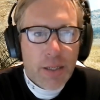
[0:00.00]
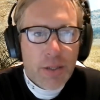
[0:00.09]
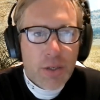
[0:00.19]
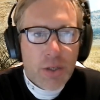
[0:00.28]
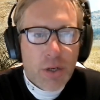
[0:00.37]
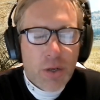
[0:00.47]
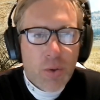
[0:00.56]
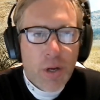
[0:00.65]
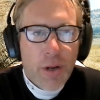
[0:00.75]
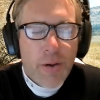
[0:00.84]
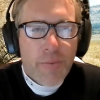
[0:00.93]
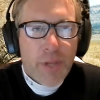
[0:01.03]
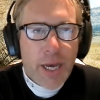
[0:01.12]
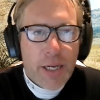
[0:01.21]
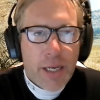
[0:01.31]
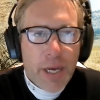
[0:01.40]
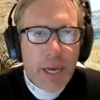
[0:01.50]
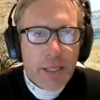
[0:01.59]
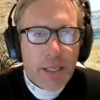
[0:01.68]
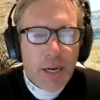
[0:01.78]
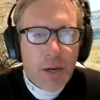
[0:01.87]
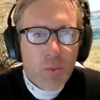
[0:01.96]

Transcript: And so the idea behind science,